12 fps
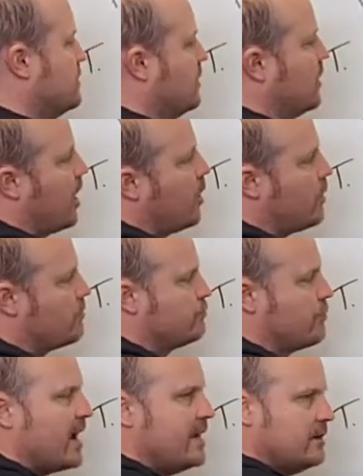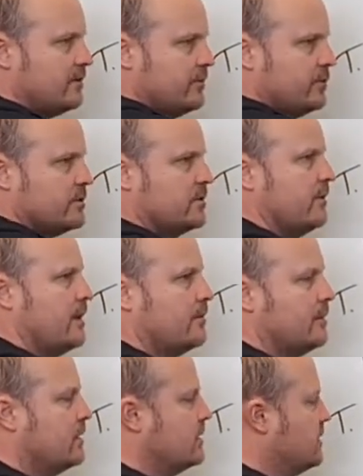lower rate of force
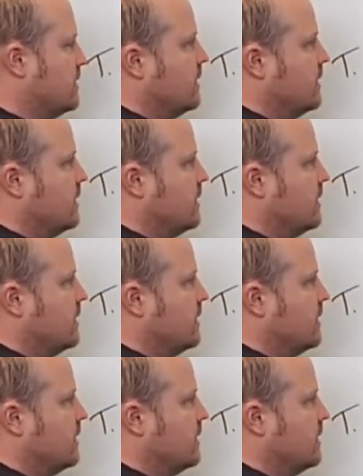development.